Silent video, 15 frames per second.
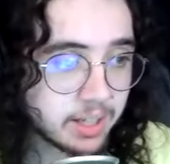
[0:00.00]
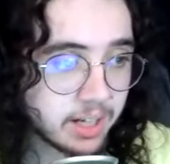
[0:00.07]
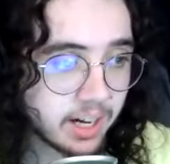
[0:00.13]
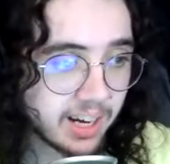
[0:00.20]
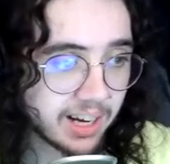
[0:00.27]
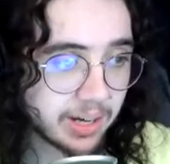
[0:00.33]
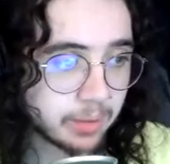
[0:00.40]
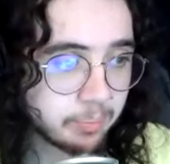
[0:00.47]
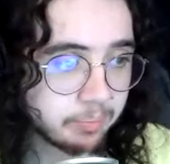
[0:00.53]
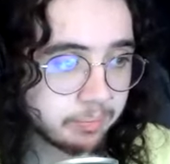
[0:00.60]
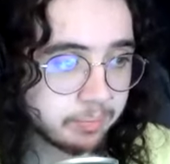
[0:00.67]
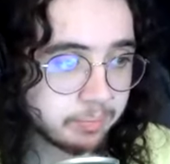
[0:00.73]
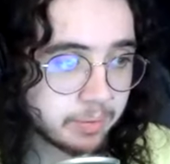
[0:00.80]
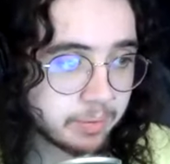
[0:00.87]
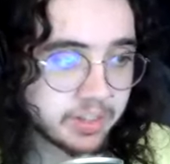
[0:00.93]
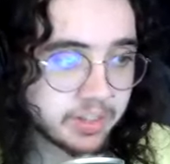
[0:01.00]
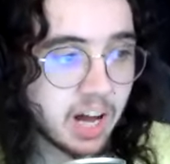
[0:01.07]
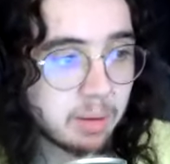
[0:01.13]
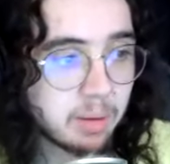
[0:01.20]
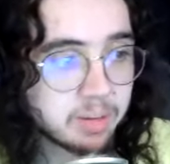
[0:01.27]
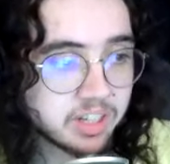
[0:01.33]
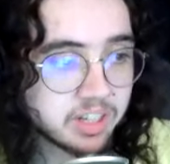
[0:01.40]
Um but the
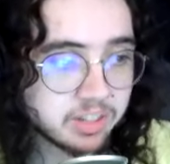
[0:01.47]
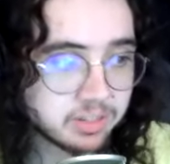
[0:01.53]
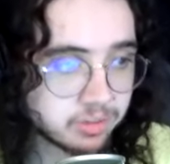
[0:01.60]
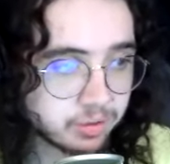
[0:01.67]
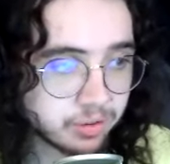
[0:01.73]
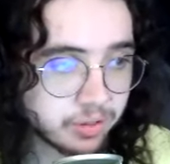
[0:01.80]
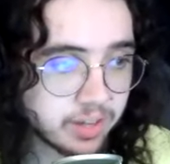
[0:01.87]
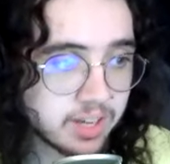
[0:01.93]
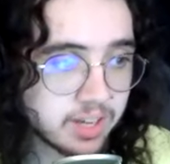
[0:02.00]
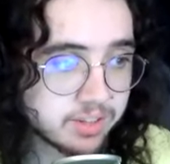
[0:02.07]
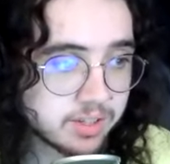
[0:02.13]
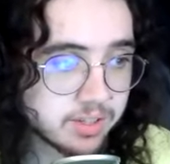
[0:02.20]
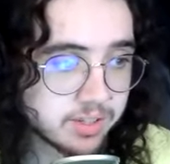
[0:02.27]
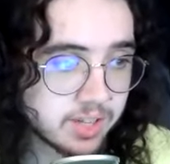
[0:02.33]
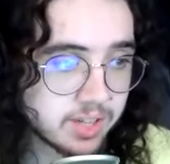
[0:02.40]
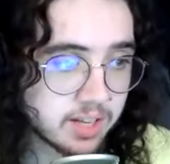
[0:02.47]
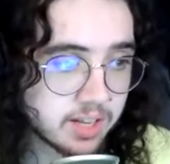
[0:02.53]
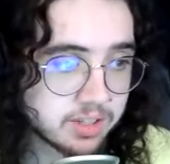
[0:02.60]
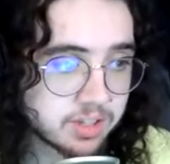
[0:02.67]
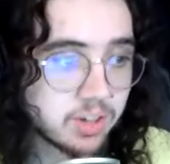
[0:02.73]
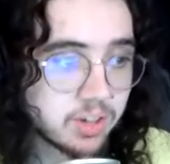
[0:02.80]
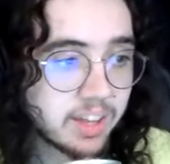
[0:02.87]
nominees for this is uh,
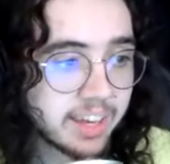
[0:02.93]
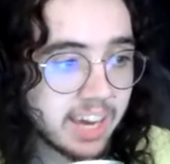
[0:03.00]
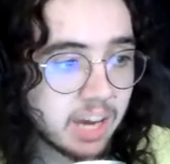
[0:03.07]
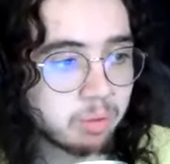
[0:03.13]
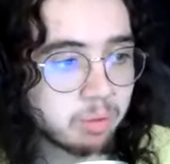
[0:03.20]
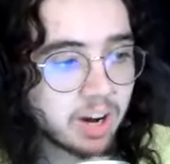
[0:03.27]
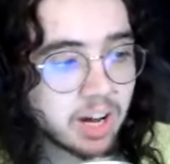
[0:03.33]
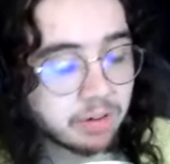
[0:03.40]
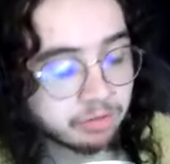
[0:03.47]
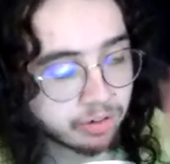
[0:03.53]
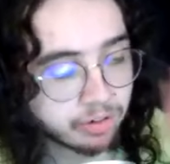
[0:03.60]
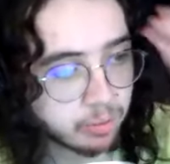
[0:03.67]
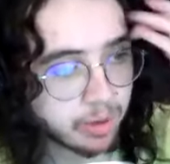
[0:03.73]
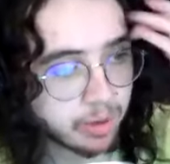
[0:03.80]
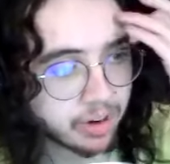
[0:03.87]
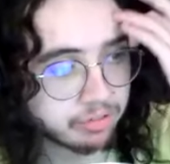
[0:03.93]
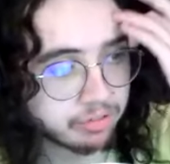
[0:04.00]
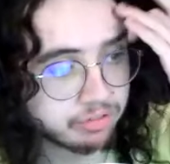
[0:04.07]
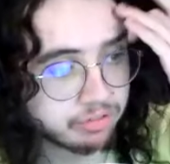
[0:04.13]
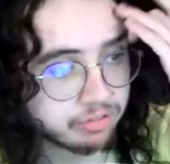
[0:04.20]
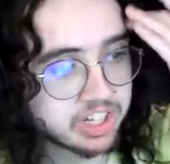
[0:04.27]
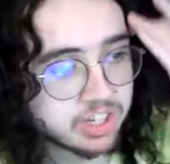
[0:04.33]
Sterling K. Brown for American
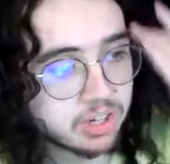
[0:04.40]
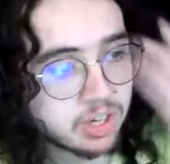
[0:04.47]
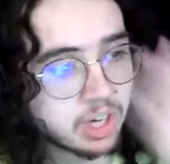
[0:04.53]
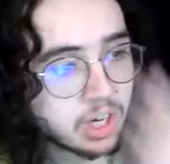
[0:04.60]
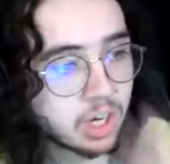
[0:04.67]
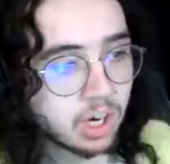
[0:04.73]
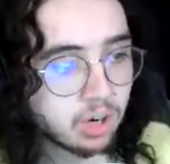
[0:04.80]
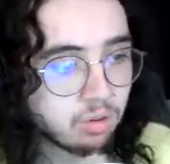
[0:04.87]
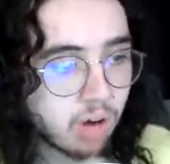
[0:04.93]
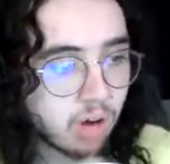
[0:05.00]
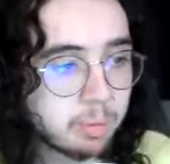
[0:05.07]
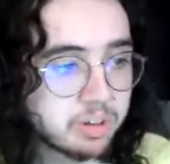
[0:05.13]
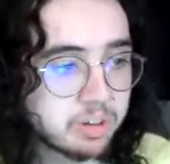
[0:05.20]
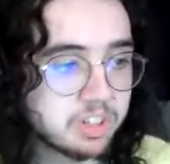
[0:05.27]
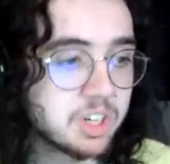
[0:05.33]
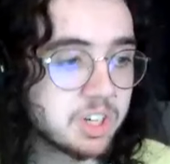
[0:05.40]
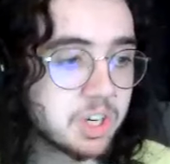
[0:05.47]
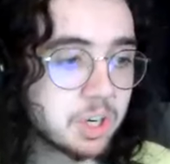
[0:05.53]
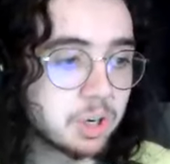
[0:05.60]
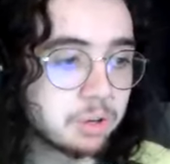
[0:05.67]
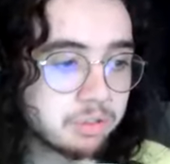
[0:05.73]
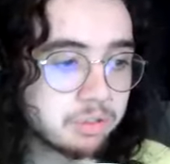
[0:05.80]
Fiction, Robert De
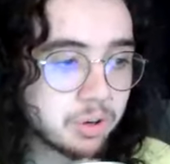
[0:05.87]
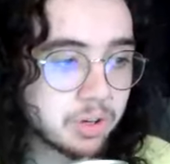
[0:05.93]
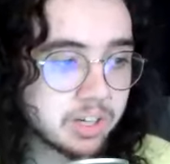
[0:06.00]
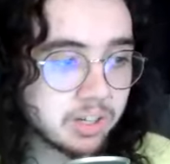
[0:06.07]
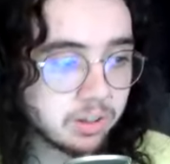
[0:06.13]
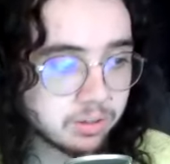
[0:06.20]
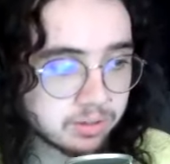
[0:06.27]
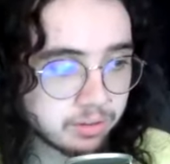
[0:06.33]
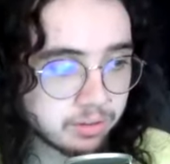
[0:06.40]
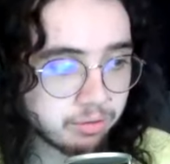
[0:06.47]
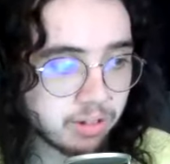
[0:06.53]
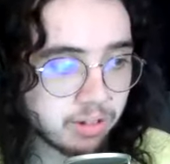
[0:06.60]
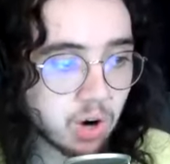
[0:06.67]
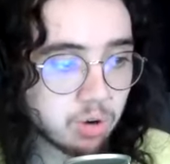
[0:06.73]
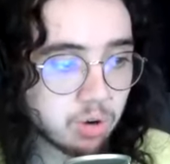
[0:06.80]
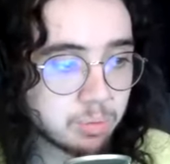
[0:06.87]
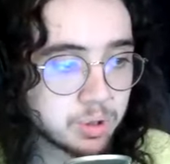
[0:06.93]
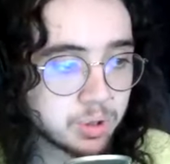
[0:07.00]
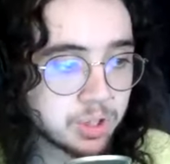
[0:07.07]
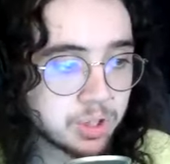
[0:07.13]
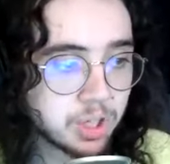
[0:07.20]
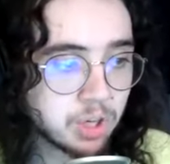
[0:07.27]
Niro for Killers of the Flower
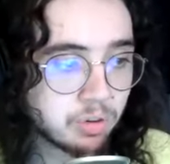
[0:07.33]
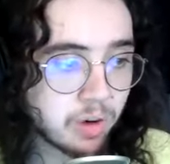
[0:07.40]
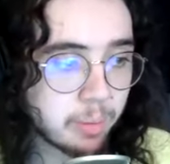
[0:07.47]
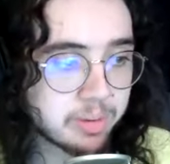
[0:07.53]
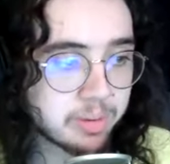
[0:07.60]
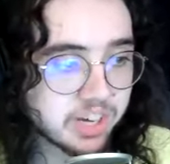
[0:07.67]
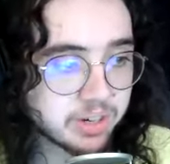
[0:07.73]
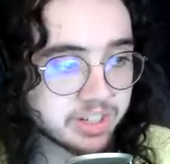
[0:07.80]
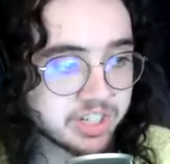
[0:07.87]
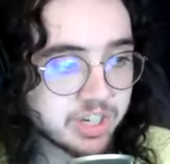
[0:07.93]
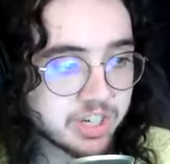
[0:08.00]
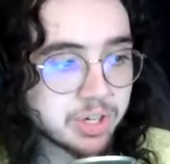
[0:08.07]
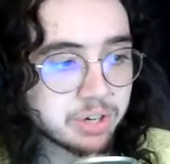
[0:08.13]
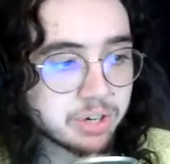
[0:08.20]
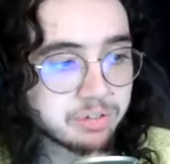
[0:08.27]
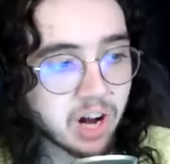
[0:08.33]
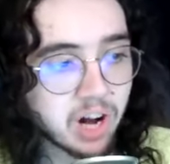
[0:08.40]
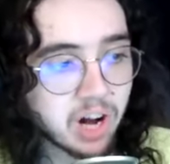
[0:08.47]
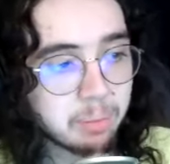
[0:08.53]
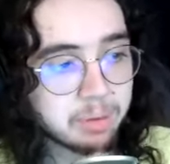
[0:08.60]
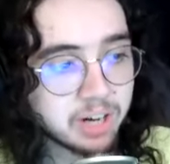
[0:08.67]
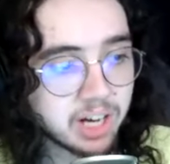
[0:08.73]
Moon, Robert Downey Jr. for
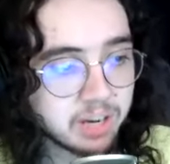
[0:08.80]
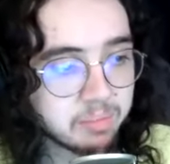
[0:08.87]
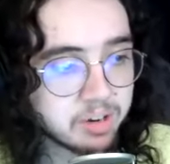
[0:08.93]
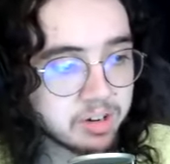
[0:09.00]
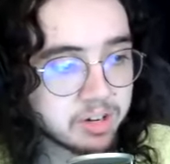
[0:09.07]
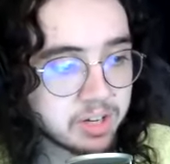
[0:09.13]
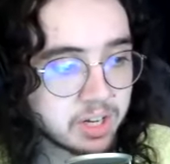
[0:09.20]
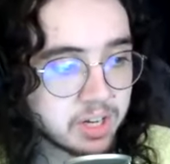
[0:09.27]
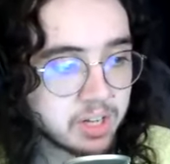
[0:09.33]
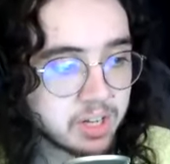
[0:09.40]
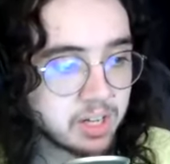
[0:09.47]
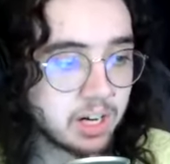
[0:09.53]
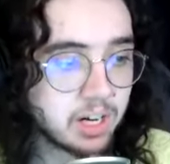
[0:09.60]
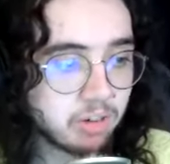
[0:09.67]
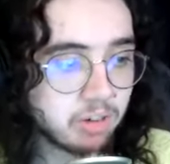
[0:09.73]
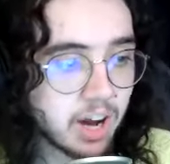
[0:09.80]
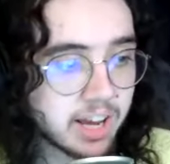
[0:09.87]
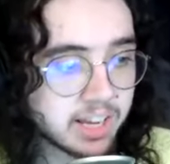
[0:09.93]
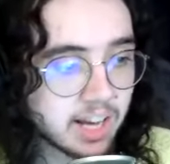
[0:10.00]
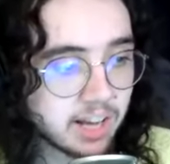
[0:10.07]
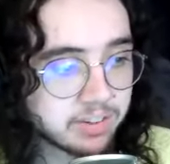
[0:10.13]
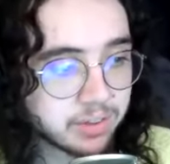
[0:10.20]
Oppenheimer, uh, Ryan
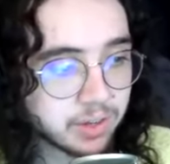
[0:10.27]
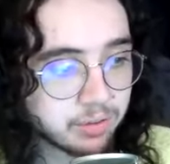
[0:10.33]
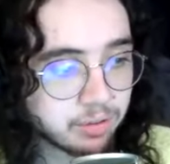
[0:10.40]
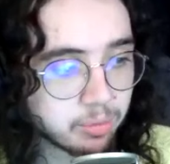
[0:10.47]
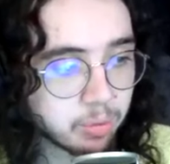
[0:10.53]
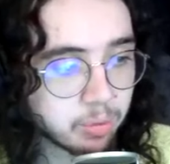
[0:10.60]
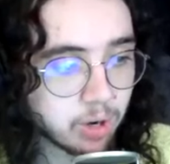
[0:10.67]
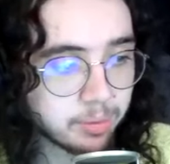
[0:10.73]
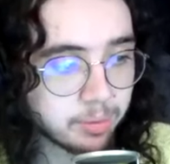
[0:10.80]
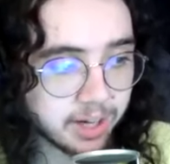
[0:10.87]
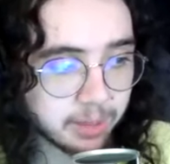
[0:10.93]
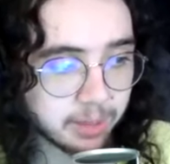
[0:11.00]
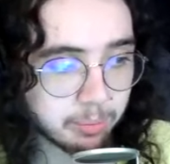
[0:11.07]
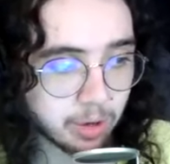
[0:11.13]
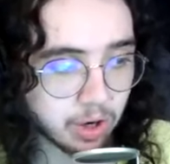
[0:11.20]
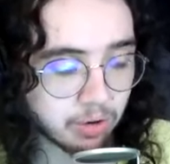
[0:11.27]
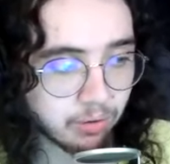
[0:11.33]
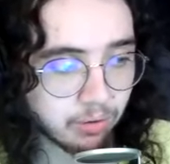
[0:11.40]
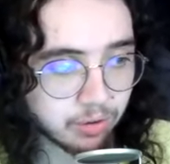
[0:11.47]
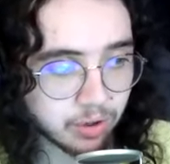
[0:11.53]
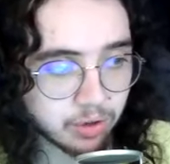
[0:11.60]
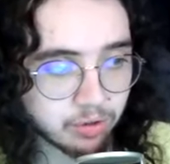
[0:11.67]
Gosling for Barbie, and Mark
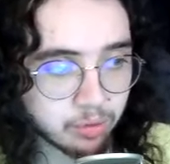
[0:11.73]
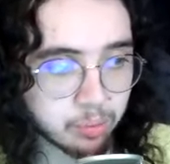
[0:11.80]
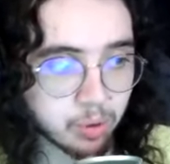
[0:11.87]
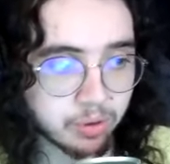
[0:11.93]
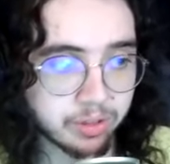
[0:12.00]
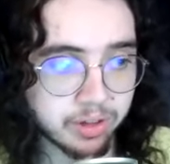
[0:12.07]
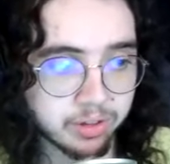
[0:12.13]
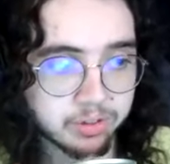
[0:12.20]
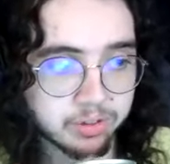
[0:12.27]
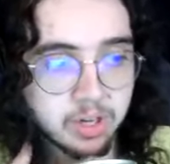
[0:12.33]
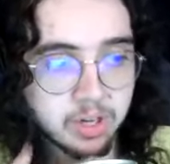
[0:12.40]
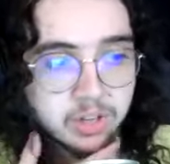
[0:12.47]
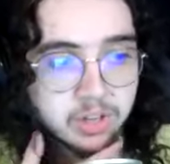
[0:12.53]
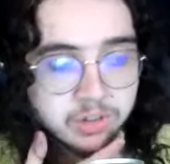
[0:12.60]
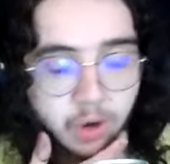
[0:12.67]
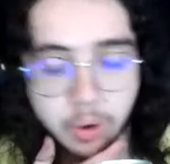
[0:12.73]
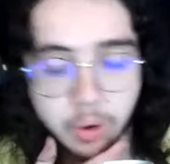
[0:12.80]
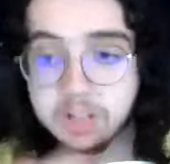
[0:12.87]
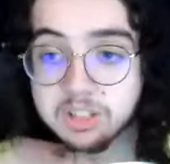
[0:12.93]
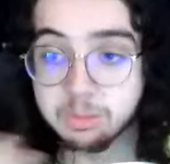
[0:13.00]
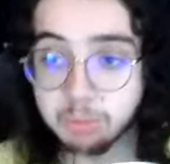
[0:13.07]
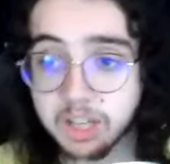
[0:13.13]
Ruffalo for Poor Things. So
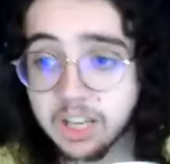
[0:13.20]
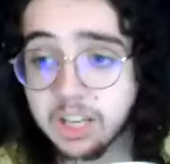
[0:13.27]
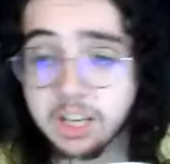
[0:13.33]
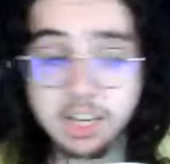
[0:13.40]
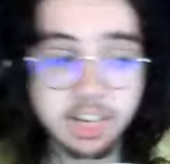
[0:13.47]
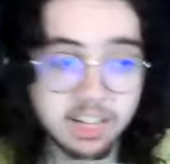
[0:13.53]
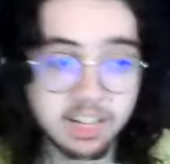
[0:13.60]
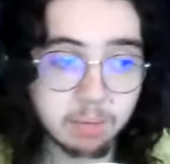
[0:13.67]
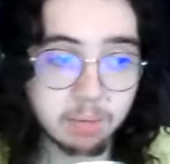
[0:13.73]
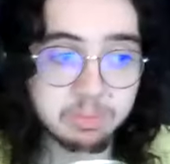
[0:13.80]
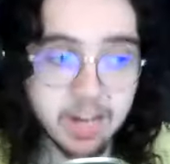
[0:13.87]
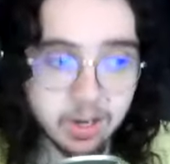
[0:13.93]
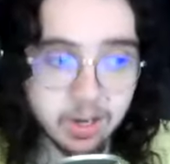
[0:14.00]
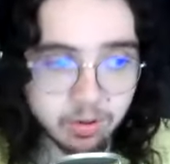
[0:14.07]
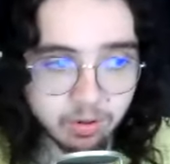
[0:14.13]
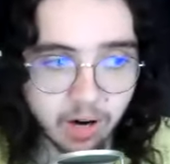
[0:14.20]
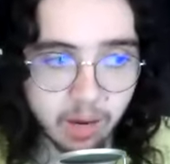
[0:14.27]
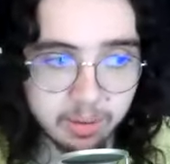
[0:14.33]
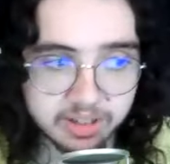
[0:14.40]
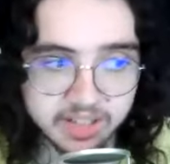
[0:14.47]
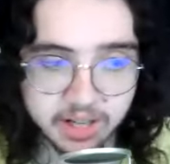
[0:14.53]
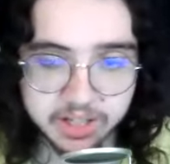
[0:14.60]
to me, it comes down to
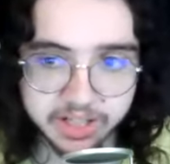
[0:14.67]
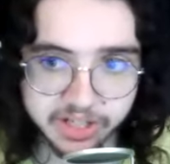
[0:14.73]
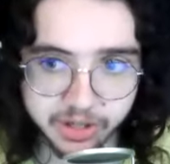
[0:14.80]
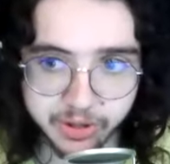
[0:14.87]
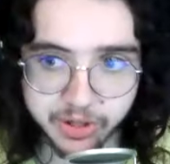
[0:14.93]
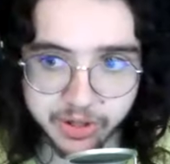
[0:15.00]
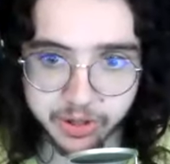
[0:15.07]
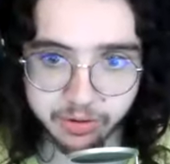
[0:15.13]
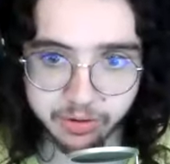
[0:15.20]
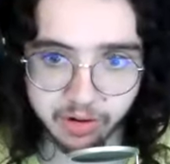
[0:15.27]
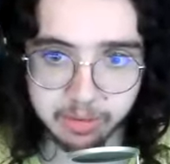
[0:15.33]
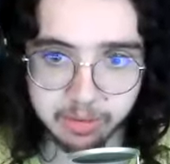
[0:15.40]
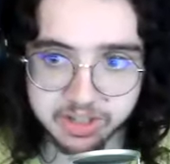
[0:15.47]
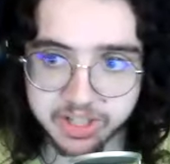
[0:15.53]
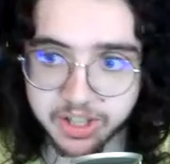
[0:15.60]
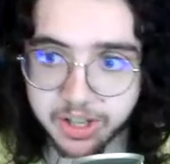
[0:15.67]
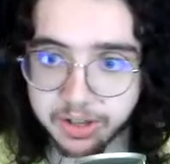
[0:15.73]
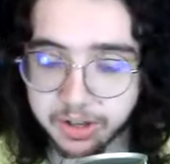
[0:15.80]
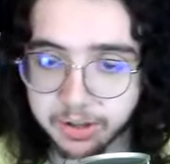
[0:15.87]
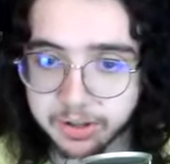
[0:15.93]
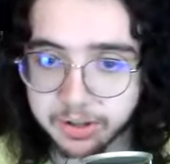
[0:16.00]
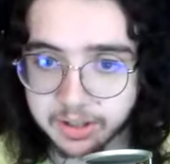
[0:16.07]
Robert Downey Jr. or Robert De
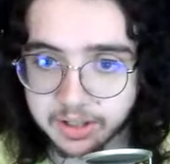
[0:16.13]
Niro.